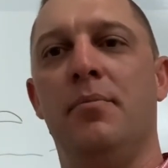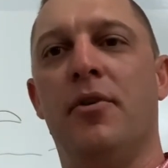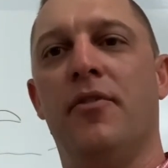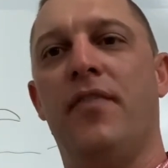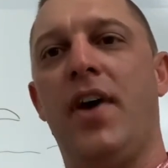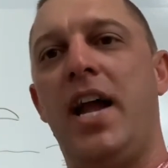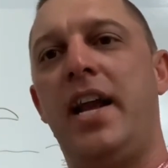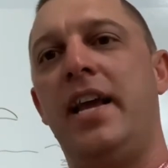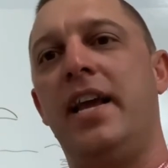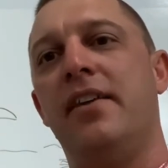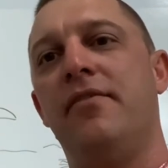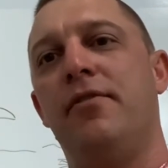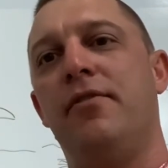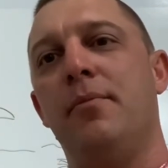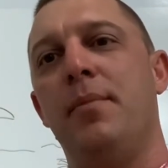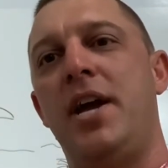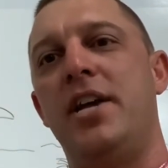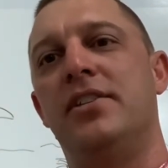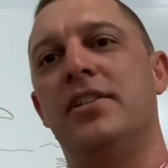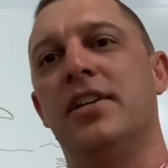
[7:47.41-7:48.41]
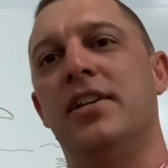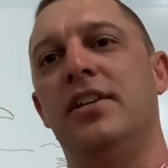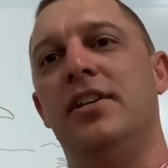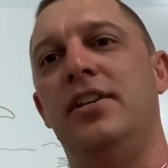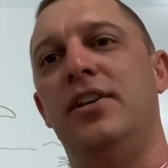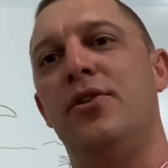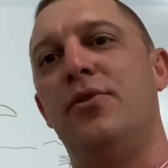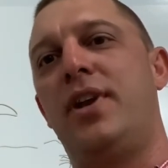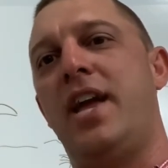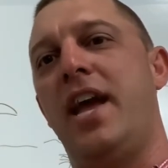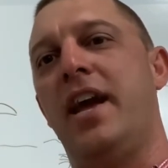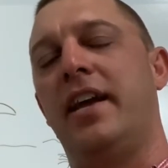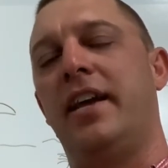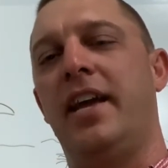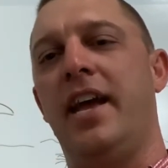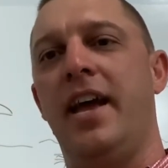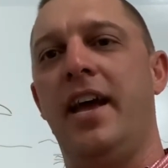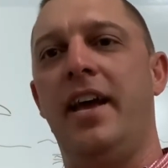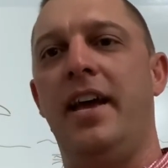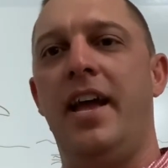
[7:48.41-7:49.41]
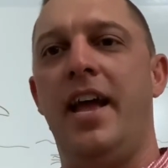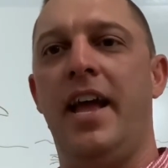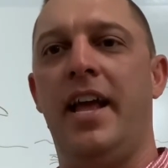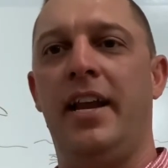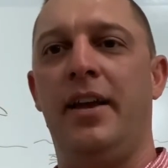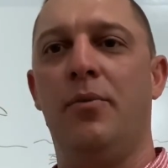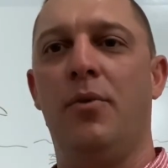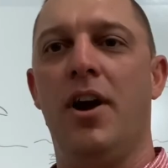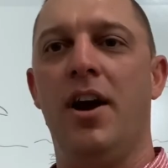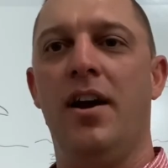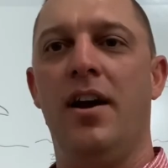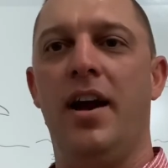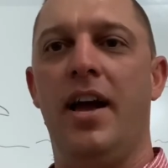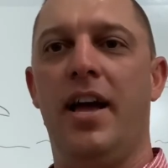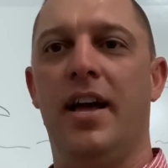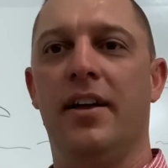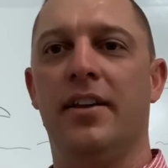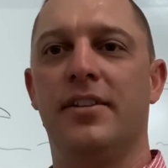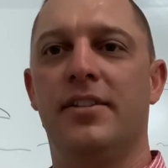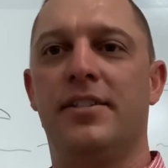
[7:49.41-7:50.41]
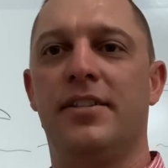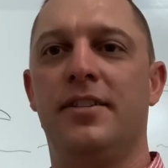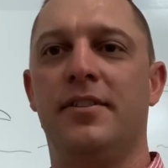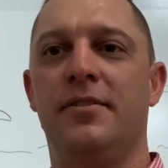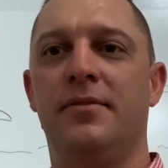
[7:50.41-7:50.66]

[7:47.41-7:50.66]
providing information you can't get anywhere else.